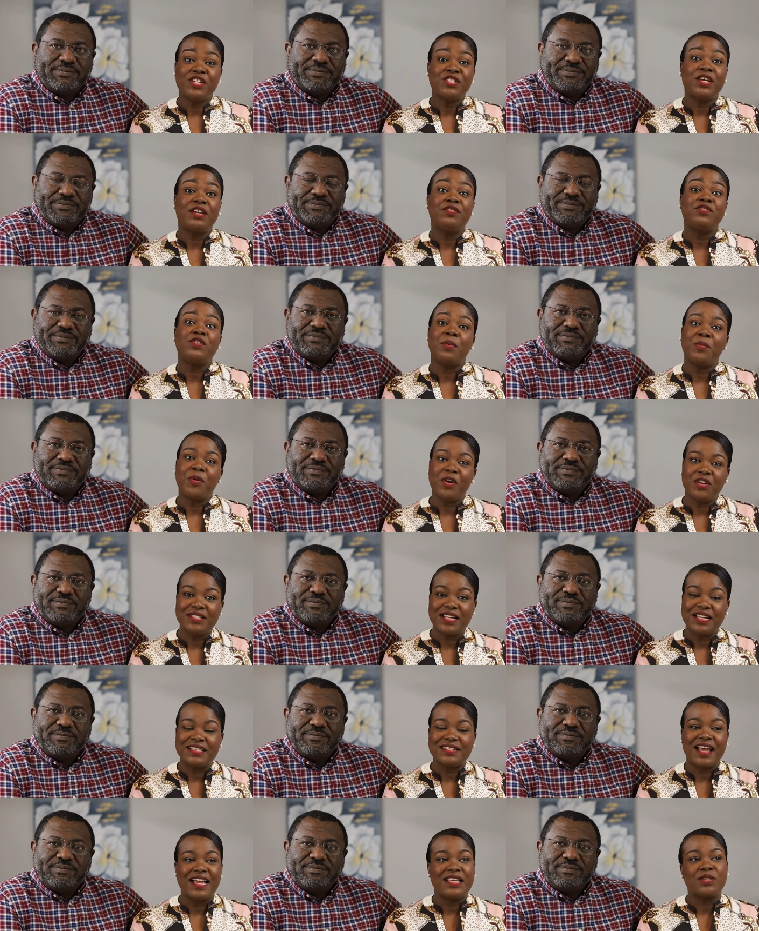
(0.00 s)
Speaker 1: just to give some
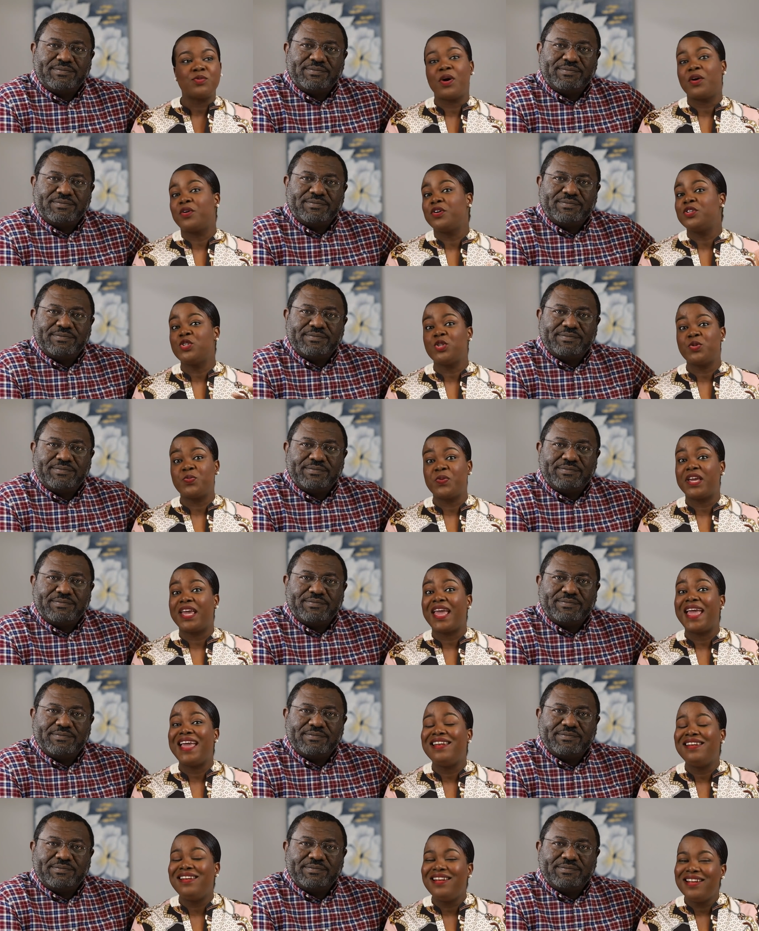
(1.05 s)
context, guys, we're going to speak
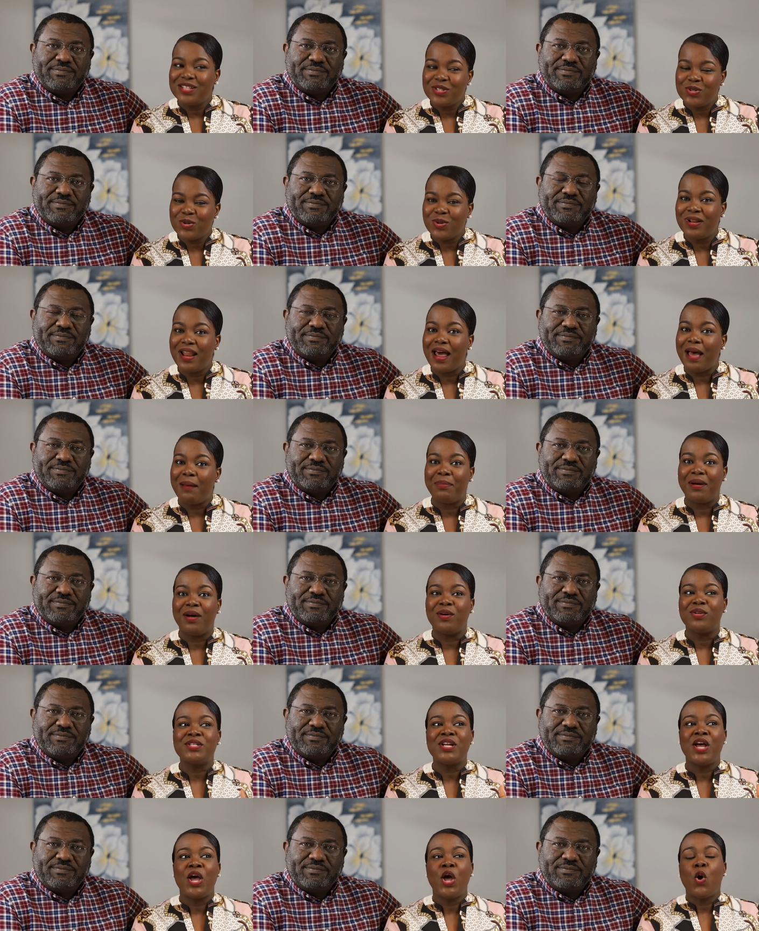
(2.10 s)
a little
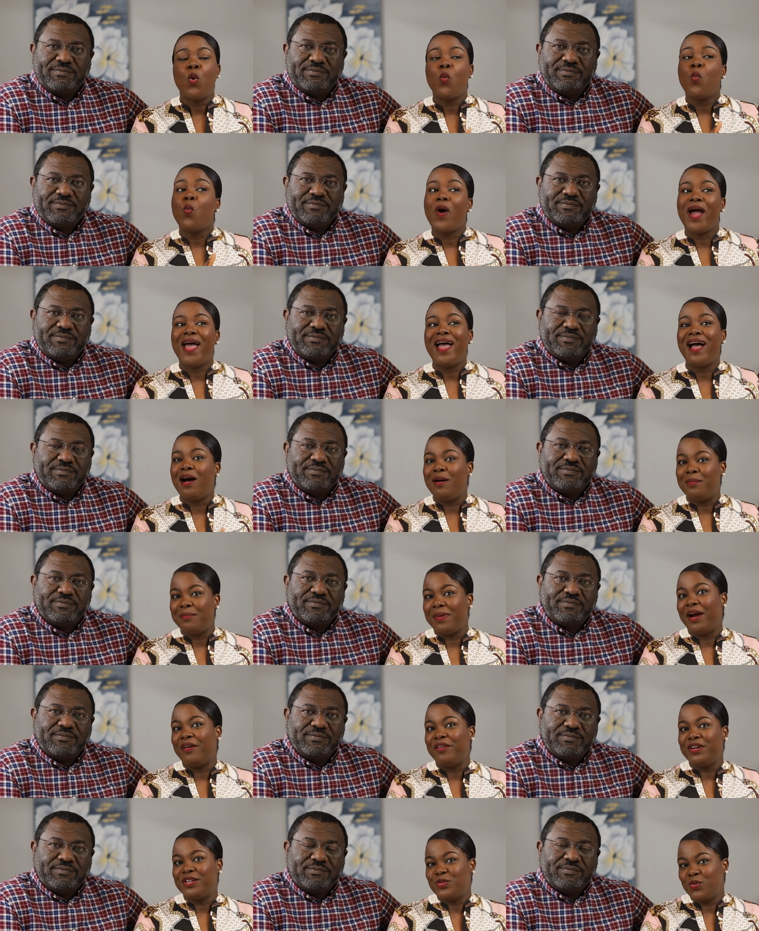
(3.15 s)
about where our
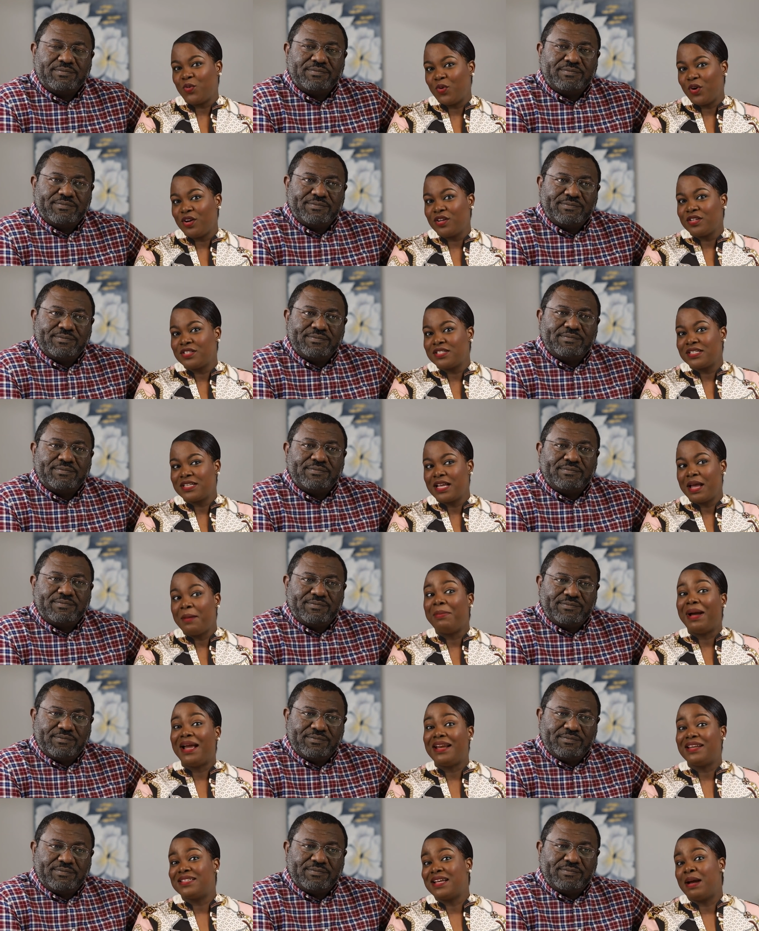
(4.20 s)
marriage was
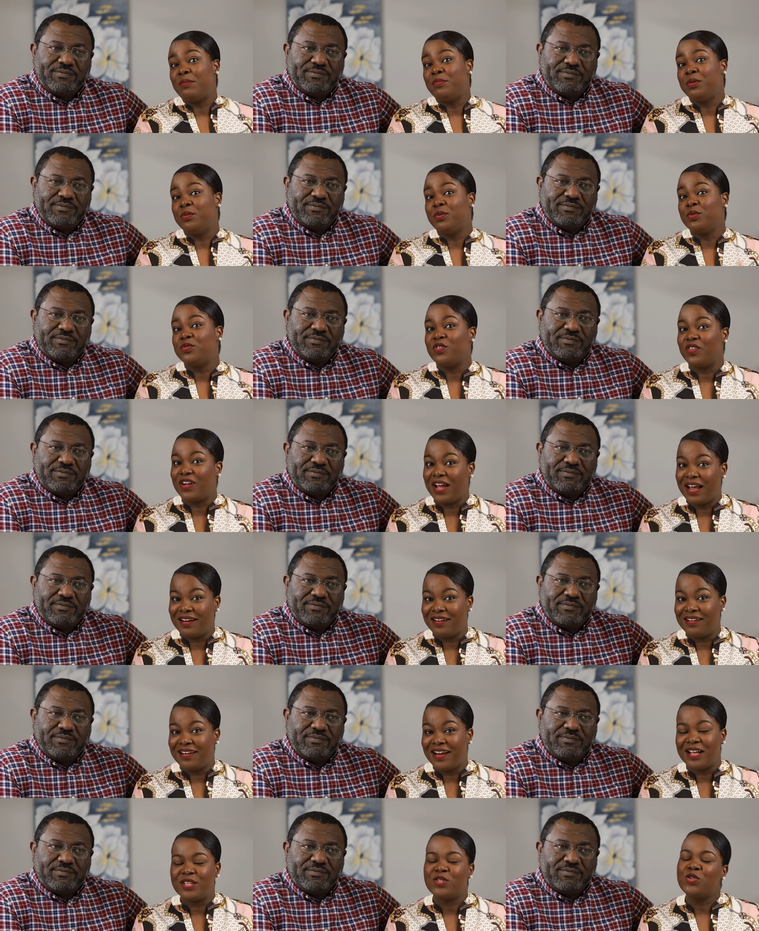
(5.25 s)
by the time we moved to
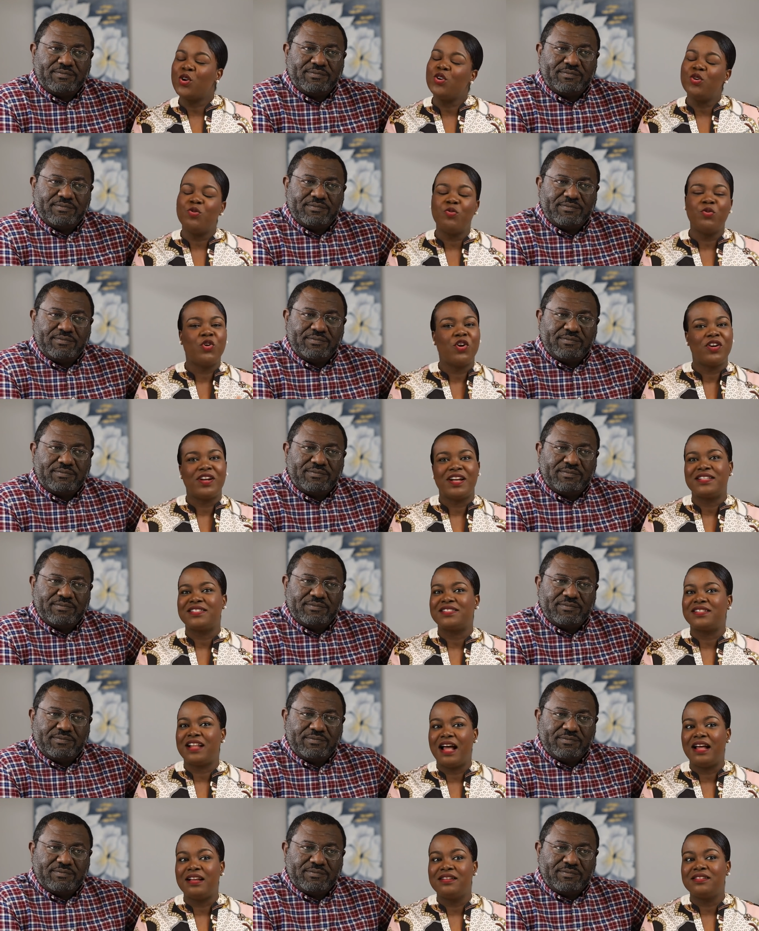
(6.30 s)
Canada, so you would
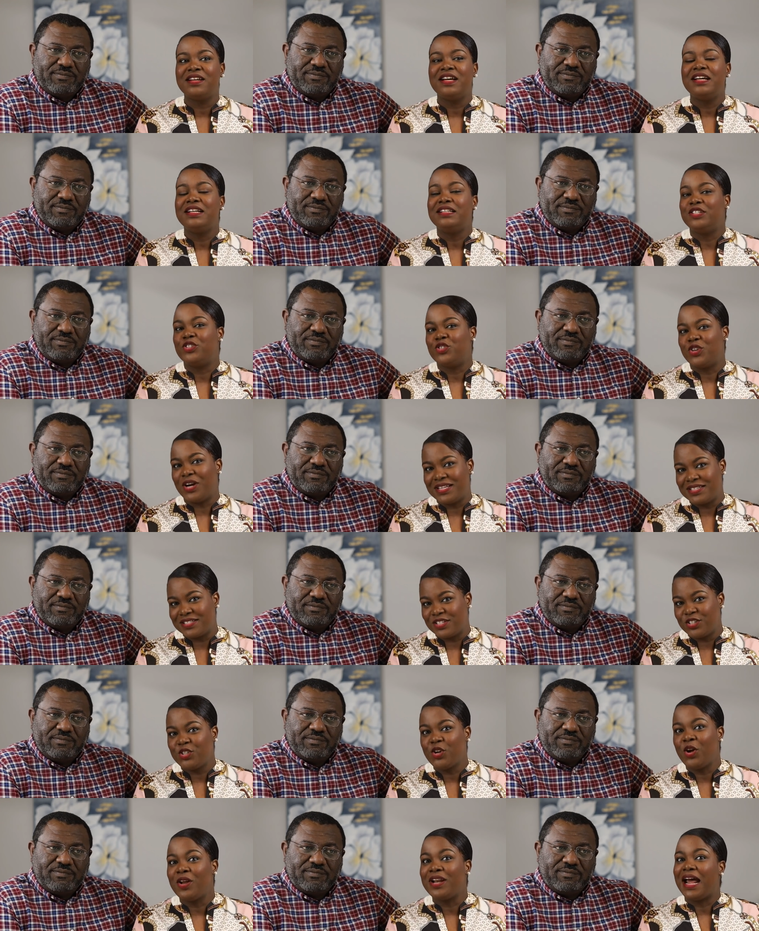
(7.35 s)
understand the
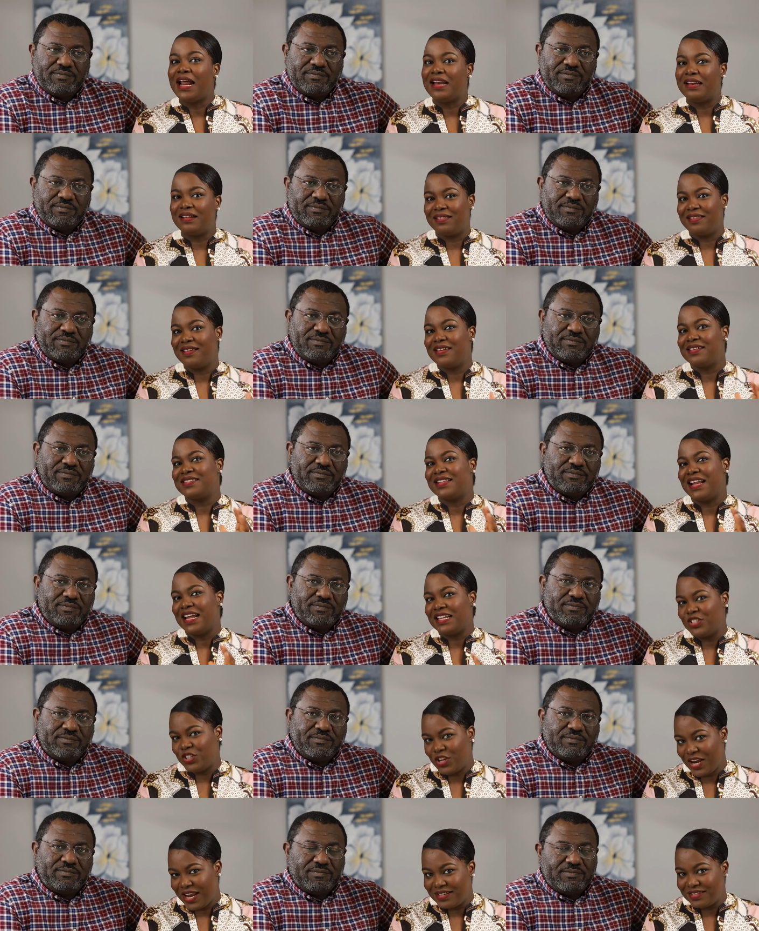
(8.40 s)
transition and the things that
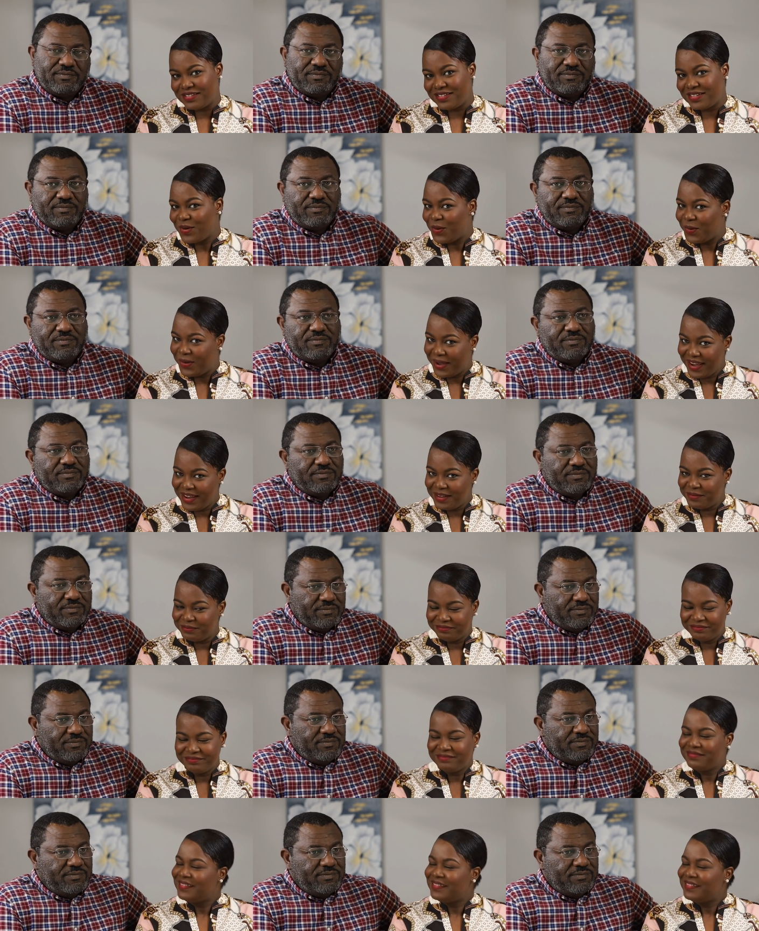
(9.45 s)
changed, okay?